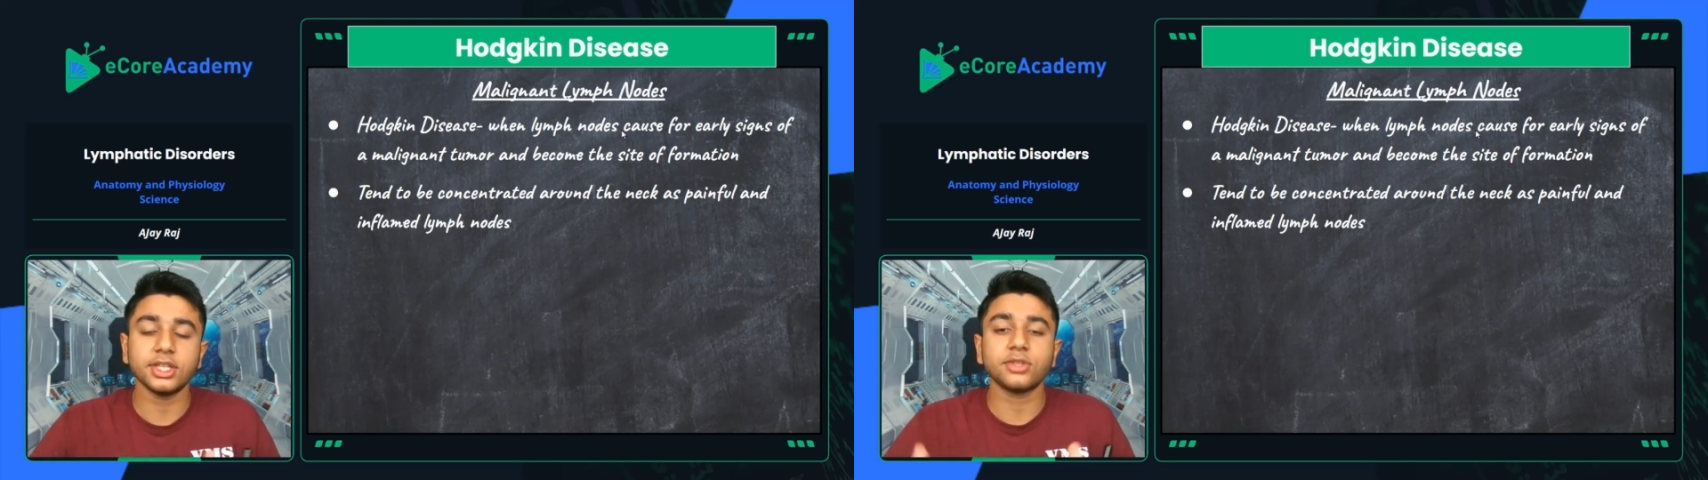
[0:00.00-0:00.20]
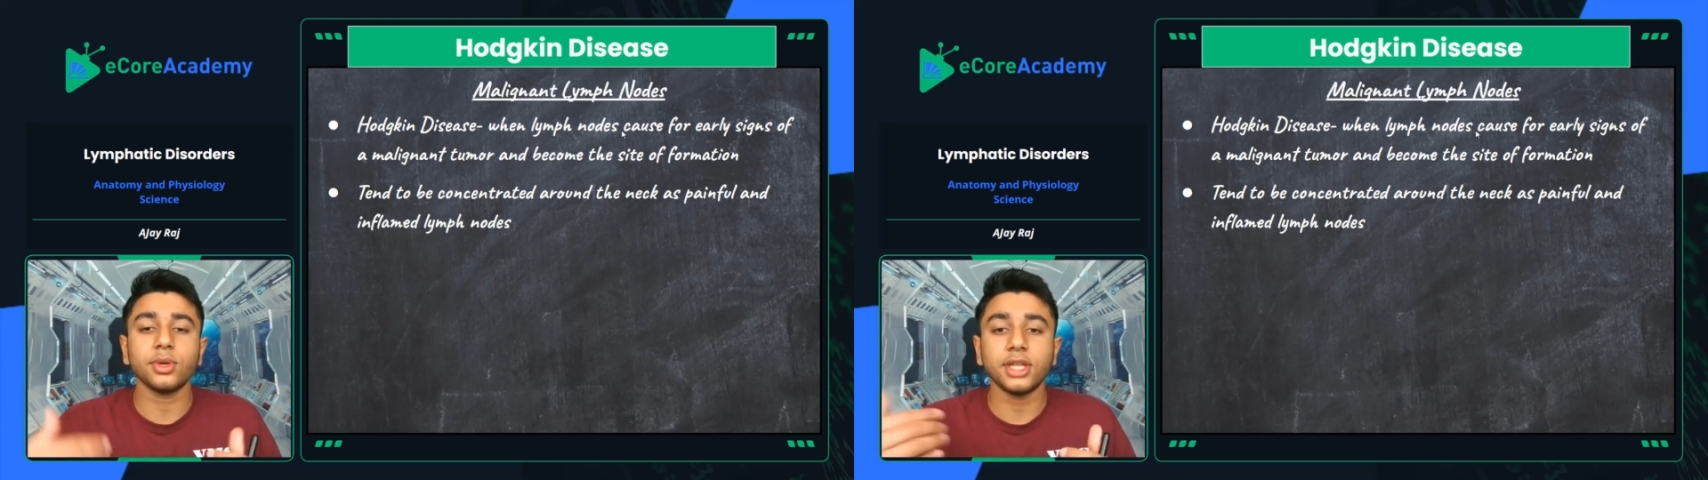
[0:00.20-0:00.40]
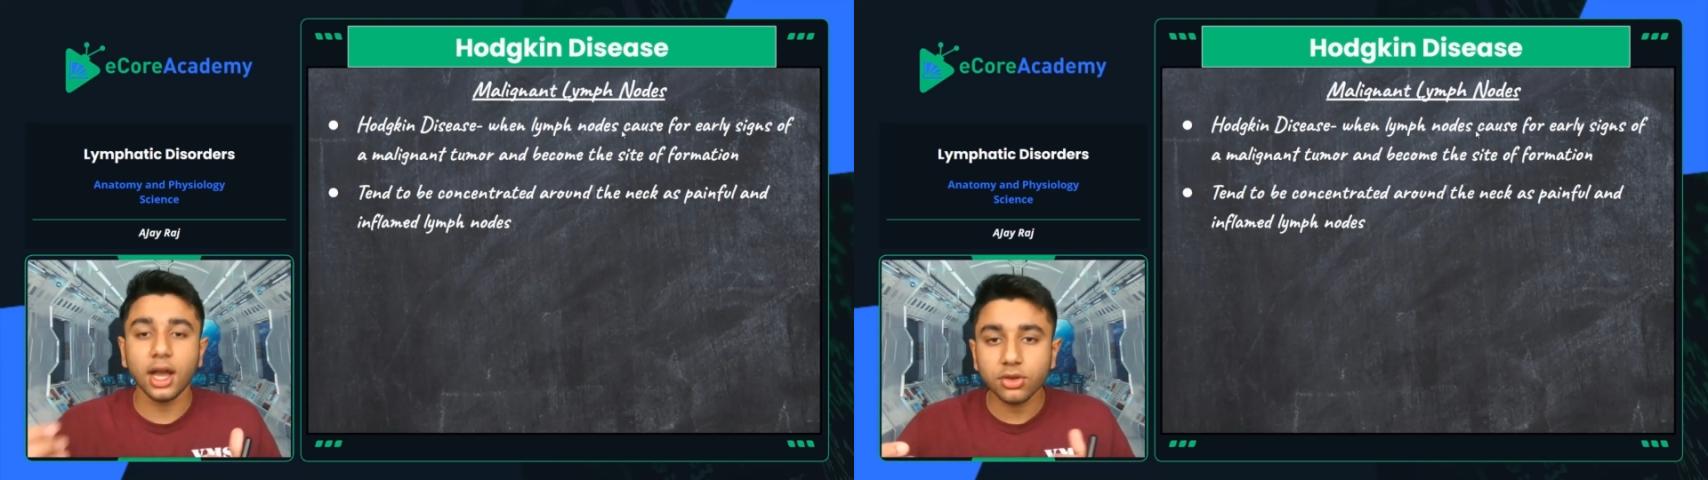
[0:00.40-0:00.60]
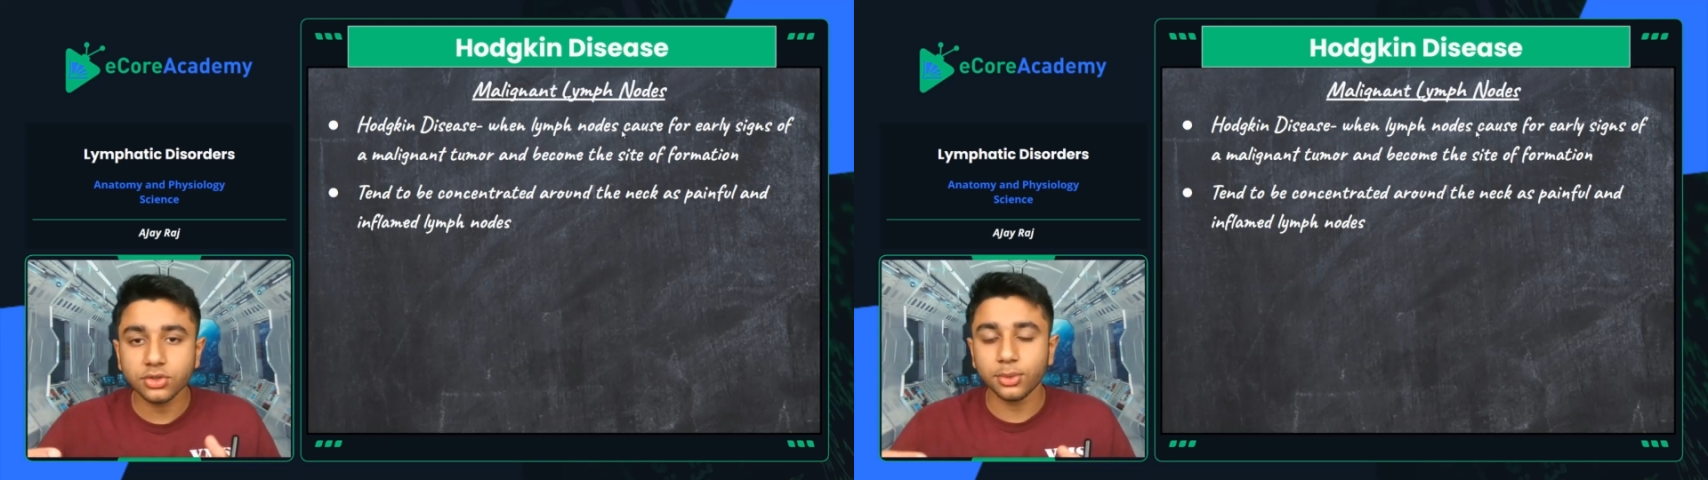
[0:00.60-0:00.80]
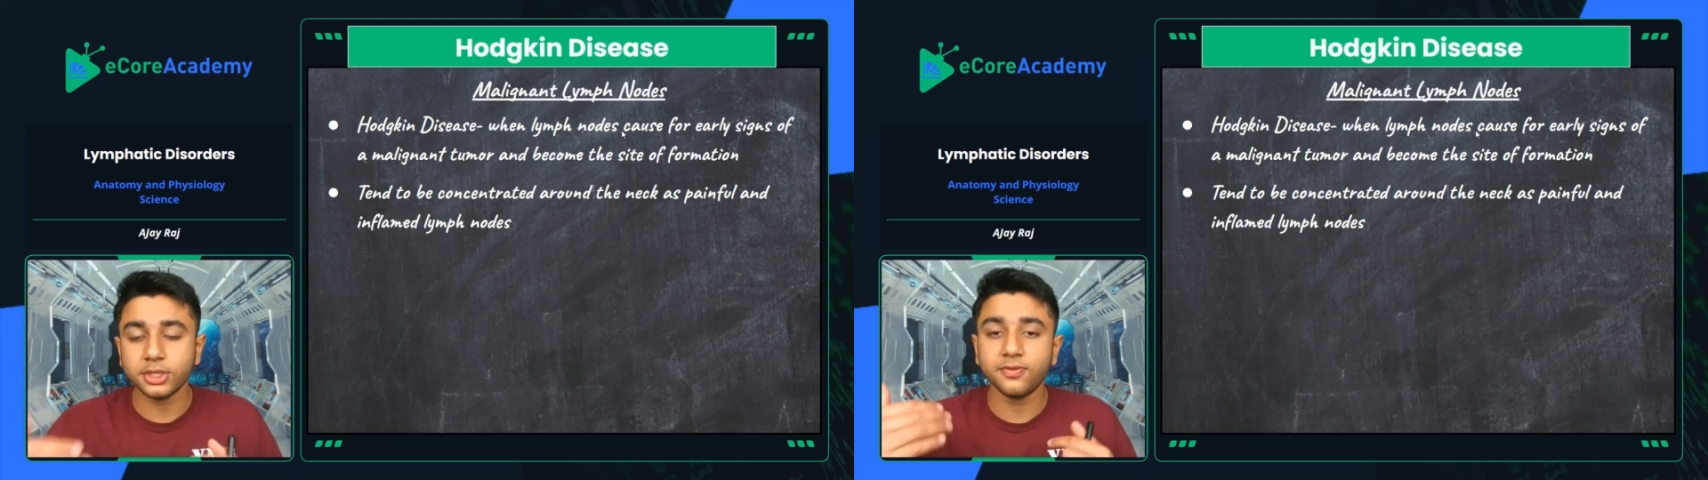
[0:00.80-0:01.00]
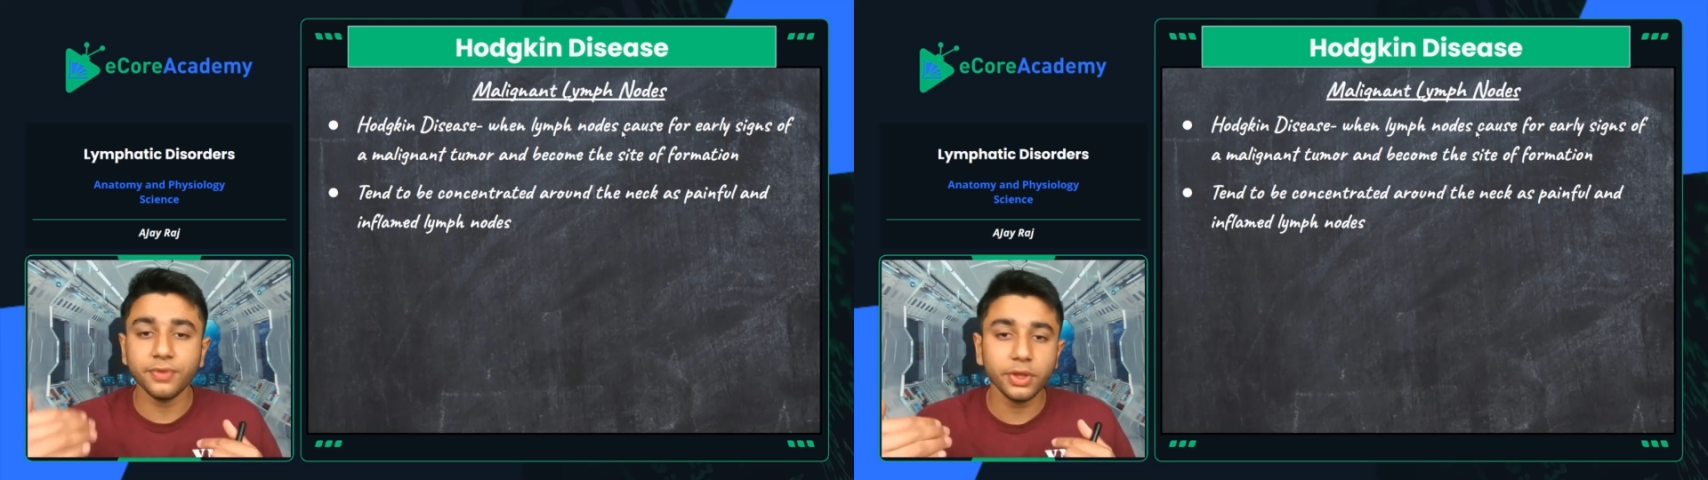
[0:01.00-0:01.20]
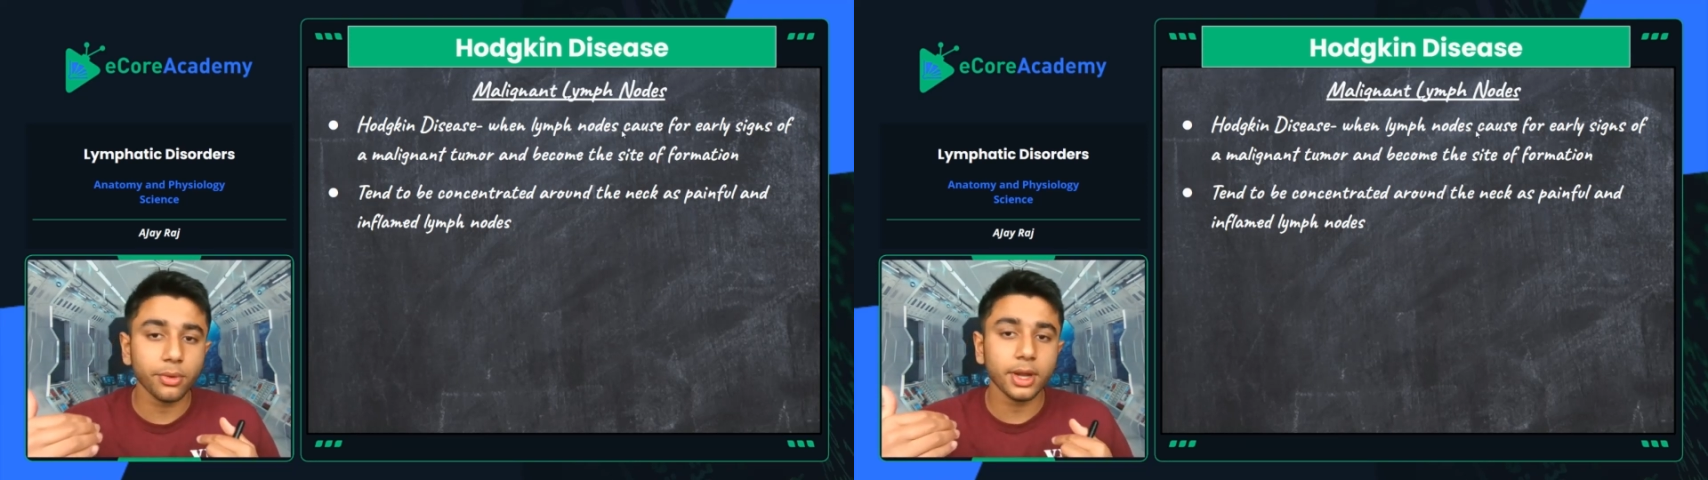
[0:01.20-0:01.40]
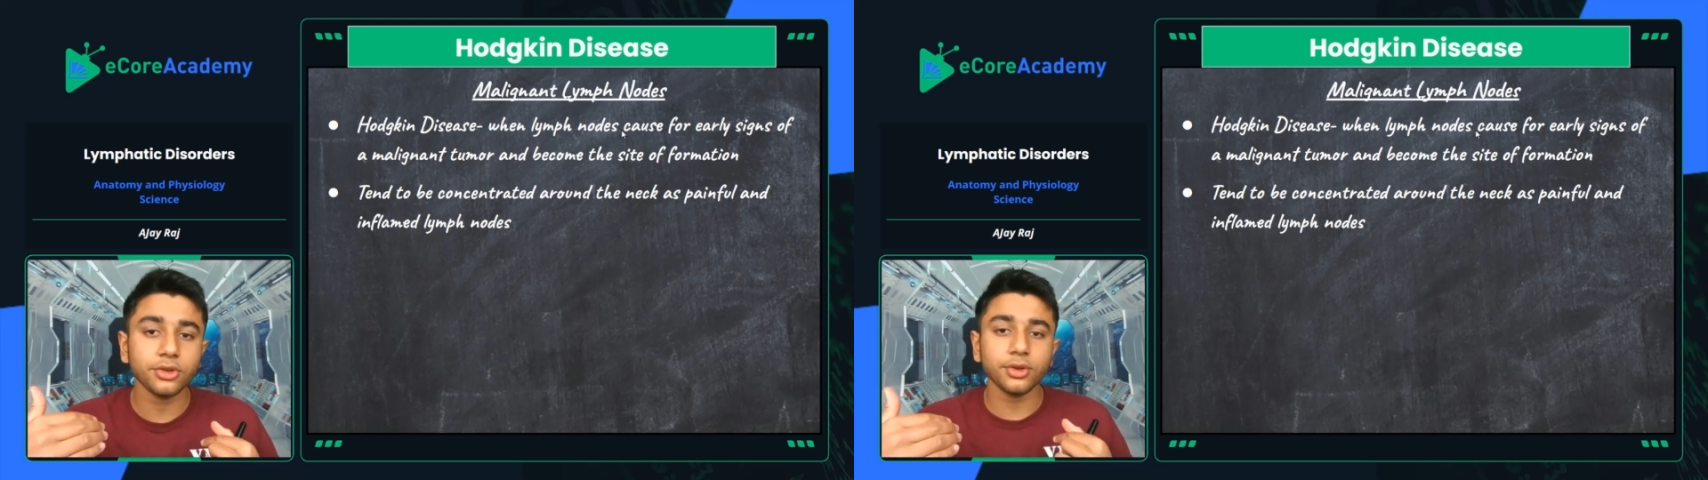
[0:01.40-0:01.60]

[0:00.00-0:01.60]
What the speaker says: That's why doctors always feel around